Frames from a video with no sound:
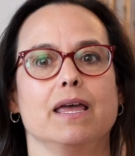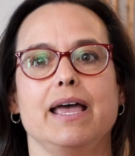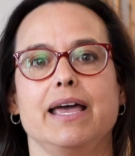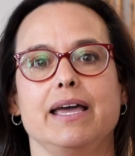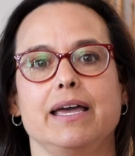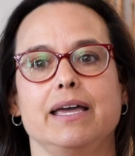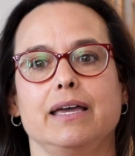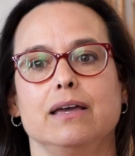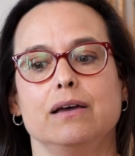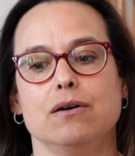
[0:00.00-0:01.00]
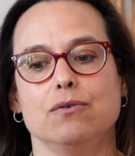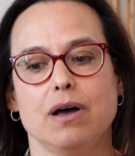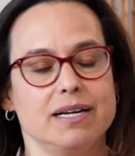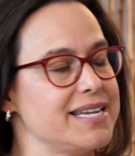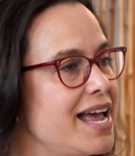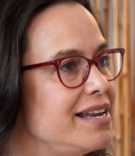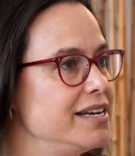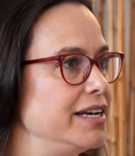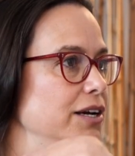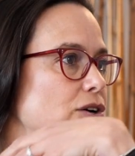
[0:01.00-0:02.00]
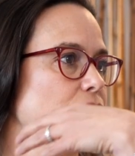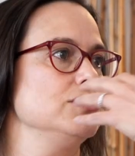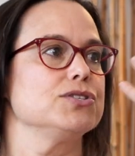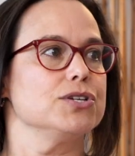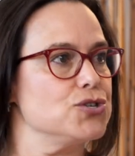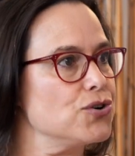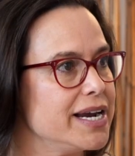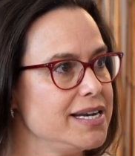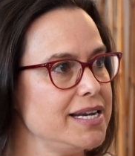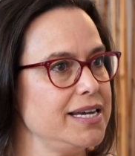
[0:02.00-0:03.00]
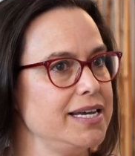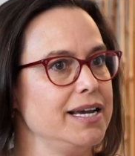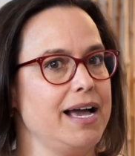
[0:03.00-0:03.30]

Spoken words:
A attending hurts a trainee,